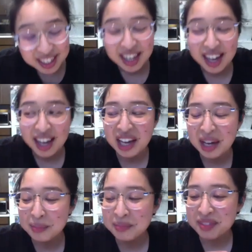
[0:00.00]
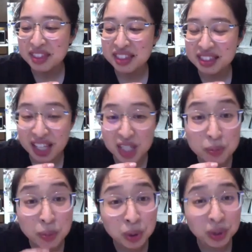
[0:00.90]
that is
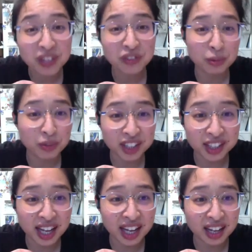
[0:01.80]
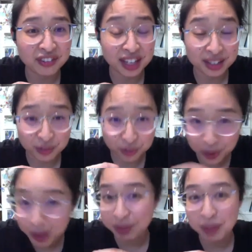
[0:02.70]
pulling from real life, it
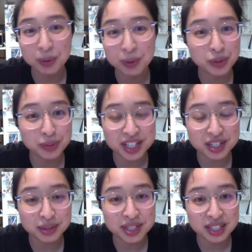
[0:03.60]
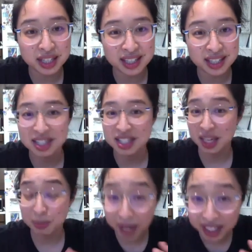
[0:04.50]
frequently pulls from things you would see, such as like
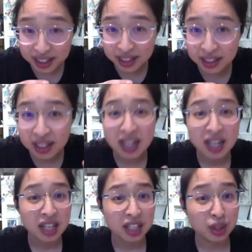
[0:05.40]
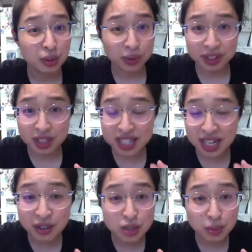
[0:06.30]
pecking. You were in these
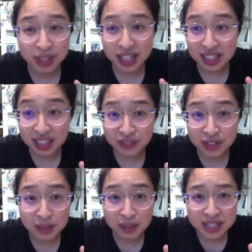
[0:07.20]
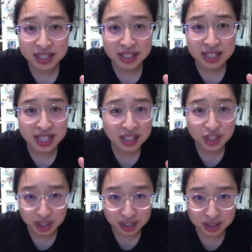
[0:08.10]
areas where like even the big cities had
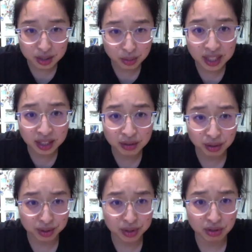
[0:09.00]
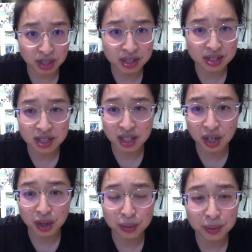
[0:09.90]
chickens running through the streets, you
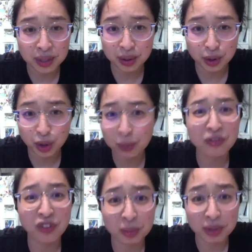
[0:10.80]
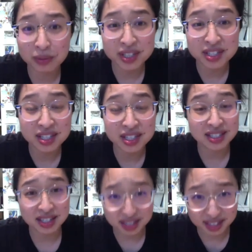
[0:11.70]
know? Urban farming was a
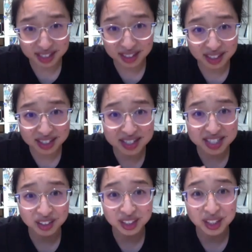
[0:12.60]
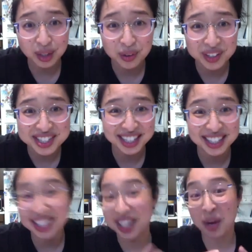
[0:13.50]
necessity, not necessarily always like
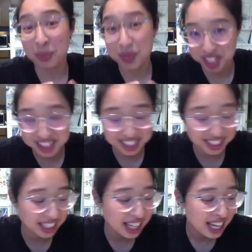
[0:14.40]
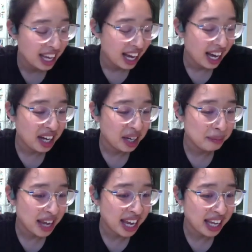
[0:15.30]
an option thing.
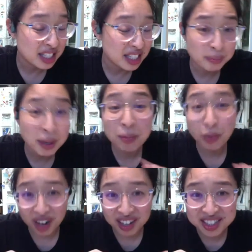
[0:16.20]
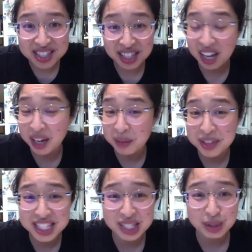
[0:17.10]
And pimp walks,
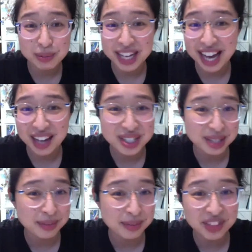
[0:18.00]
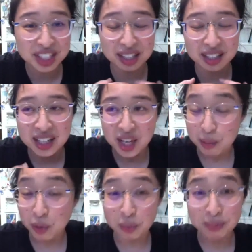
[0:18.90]
this would be how some of the
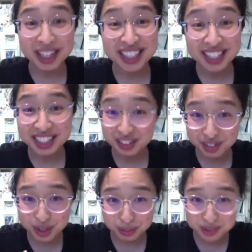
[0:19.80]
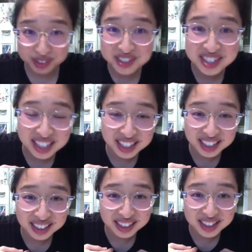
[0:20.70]
more moneyed individuals
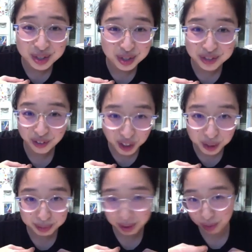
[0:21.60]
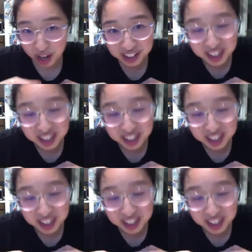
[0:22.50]
in the streets of Harlem might walk.